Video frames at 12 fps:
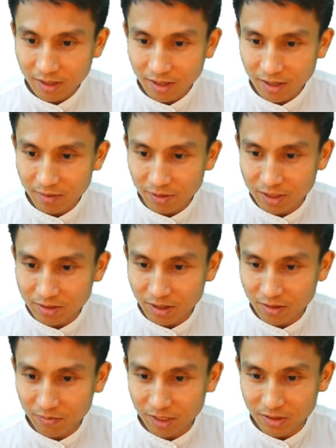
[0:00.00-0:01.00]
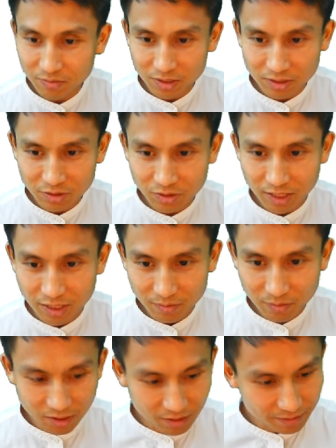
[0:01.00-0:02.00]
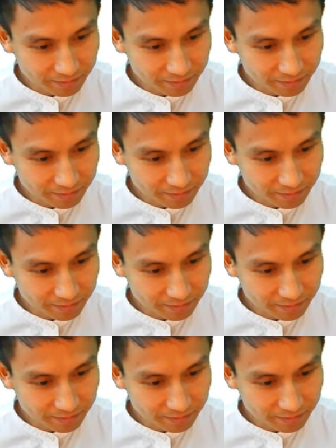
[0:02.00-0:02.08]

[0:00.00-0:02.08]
I mean, it's not meant to be tricky, but